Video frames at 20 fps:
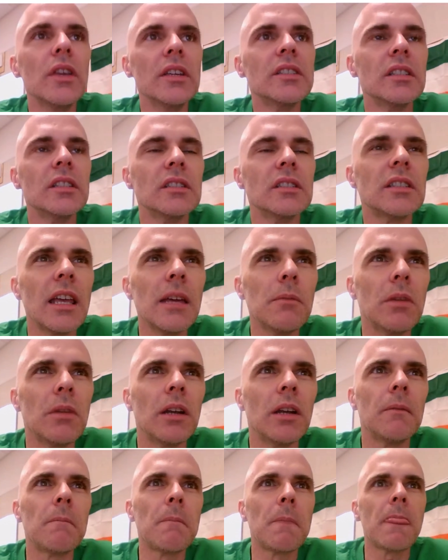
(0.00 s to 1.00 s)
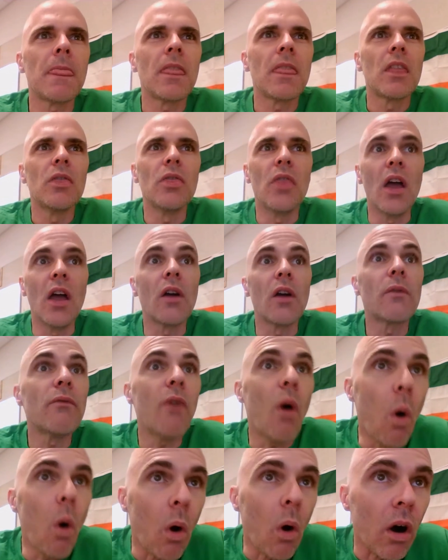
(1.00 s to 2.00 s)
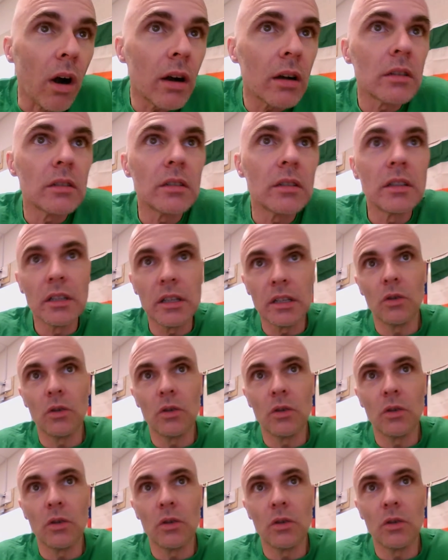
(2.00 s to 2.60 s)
thesis statement. Therefore,